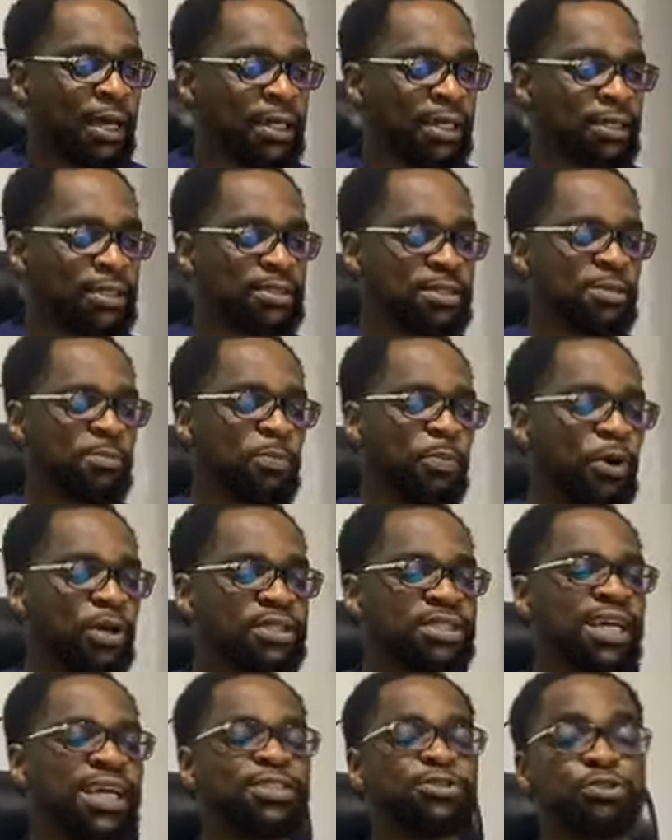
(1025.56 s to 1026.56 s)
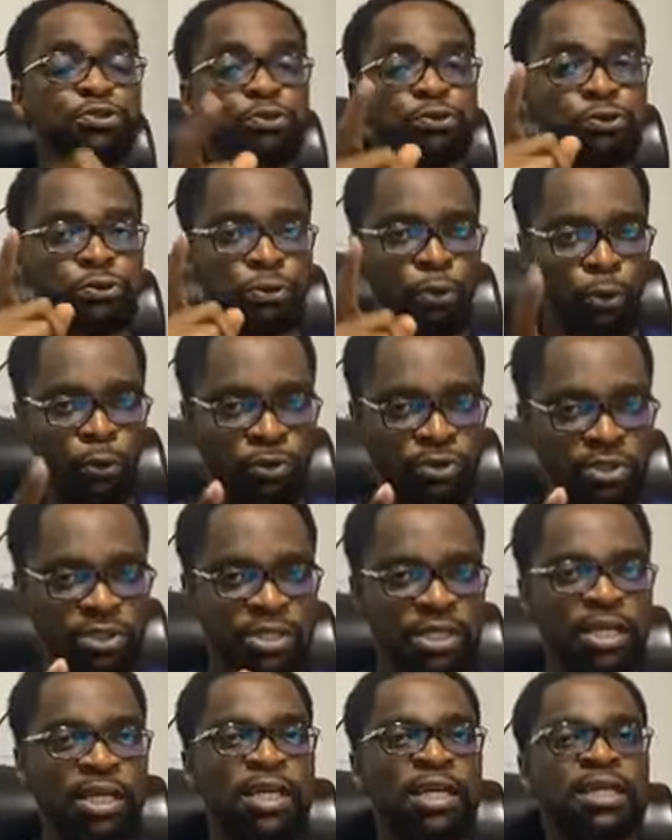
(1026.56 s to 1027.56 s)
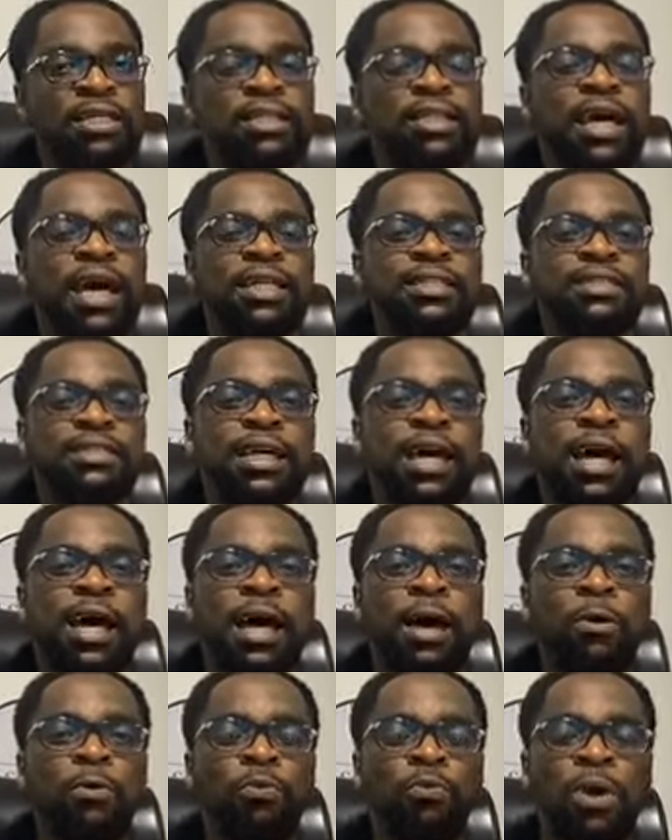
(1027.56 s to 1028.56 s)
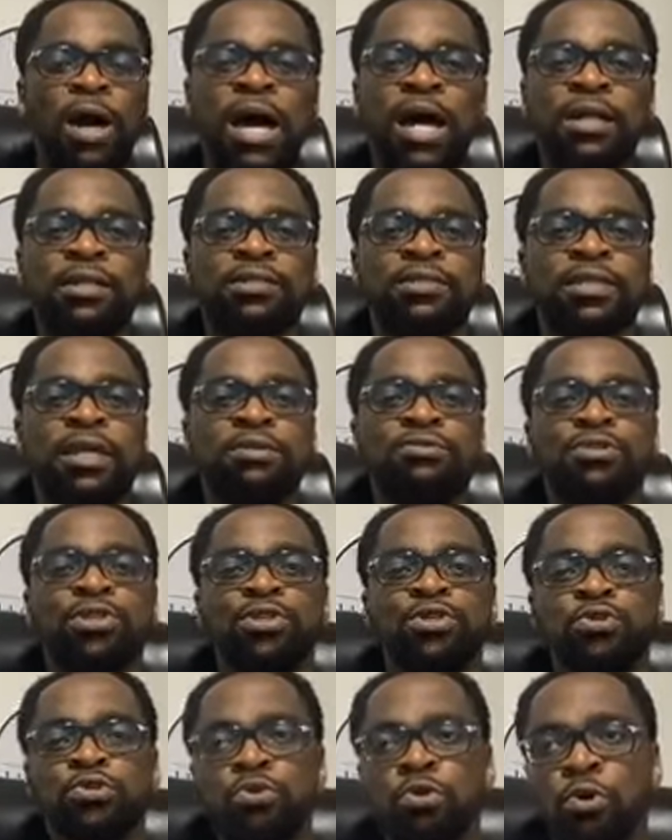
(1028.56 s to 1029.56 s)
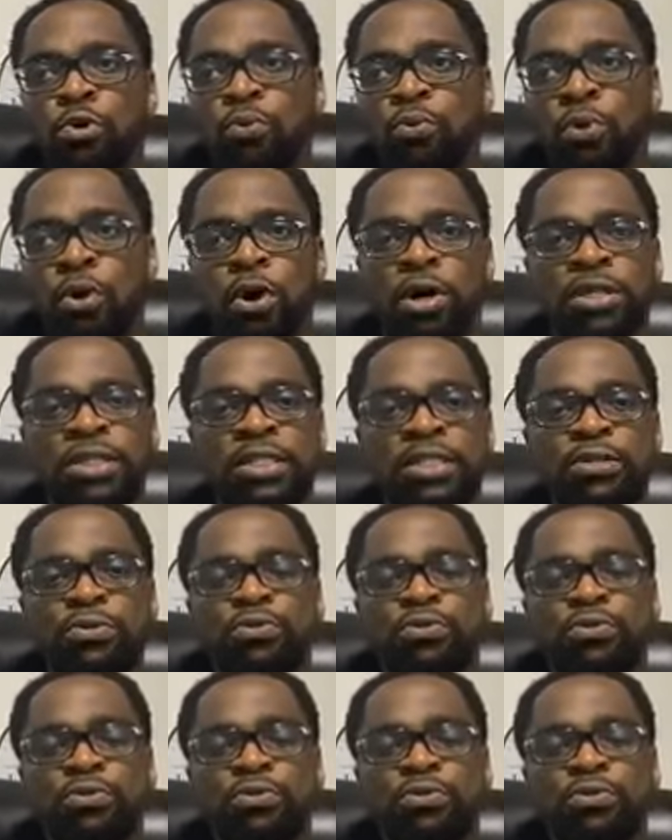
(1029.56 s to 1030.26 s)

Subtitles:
It's important to note that whilst there is no one